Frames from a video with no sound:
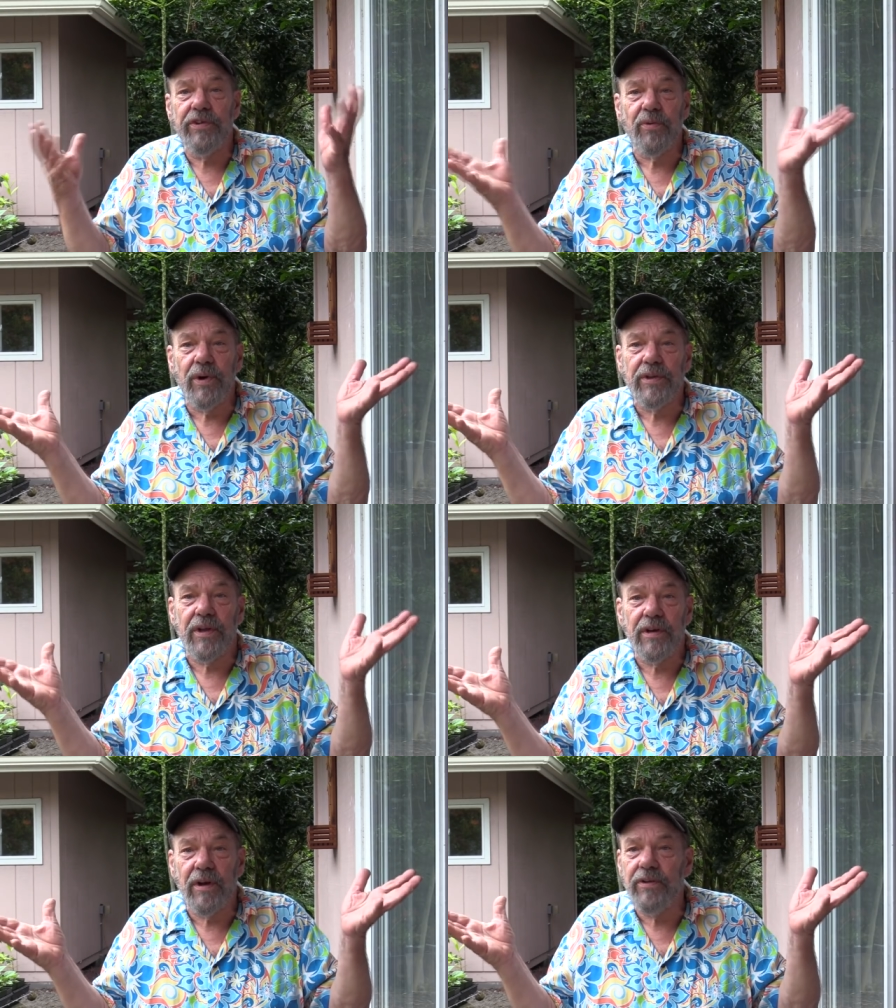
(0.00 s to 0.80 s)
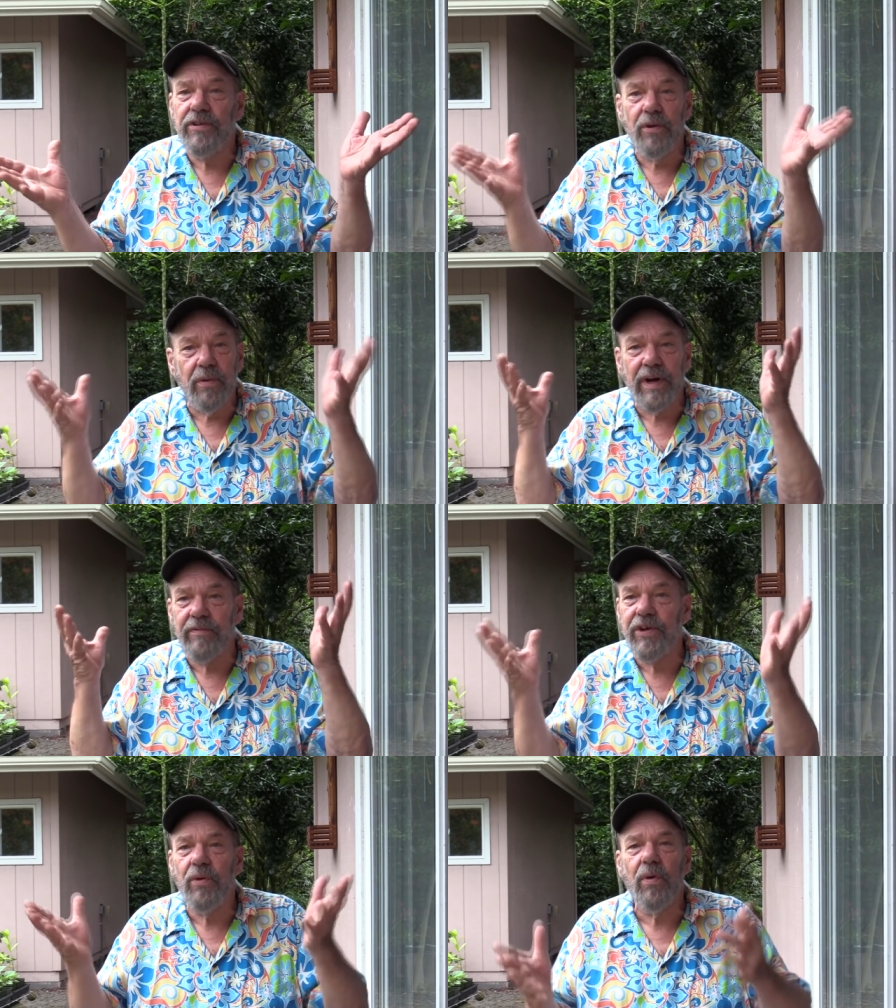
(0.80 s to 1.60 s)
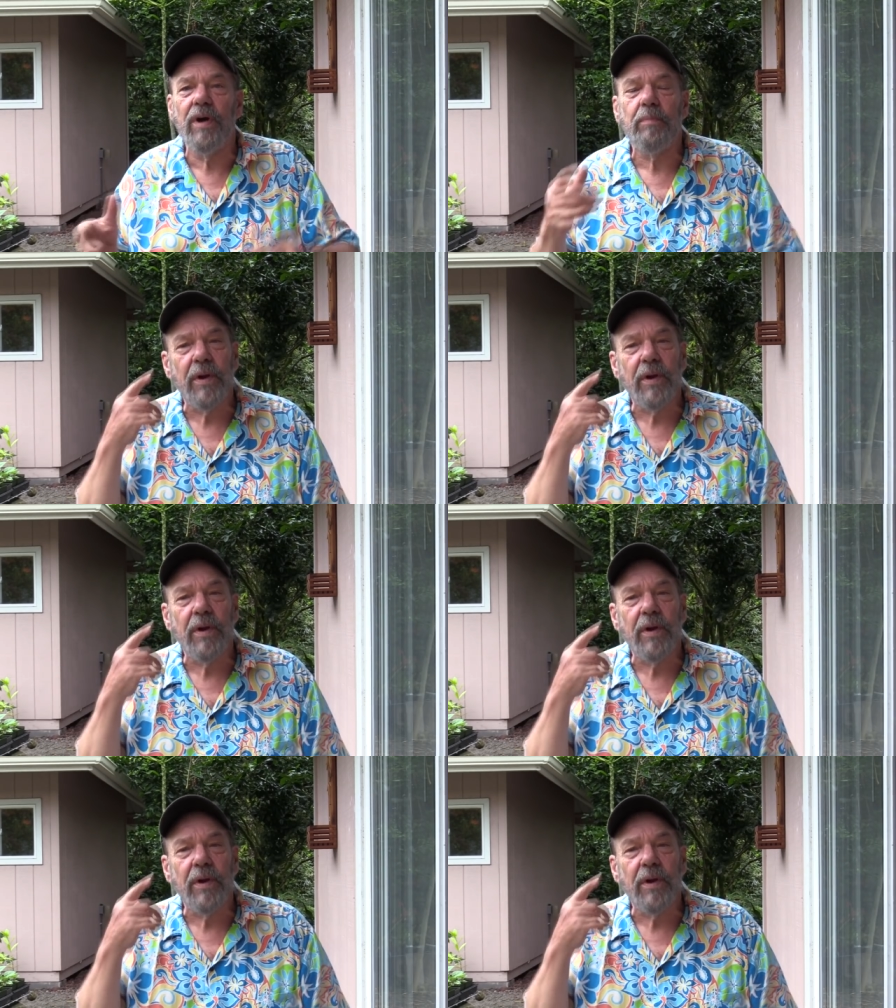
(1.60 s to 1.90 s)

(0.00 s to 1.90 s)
It's worth it. You know, do whatever you want.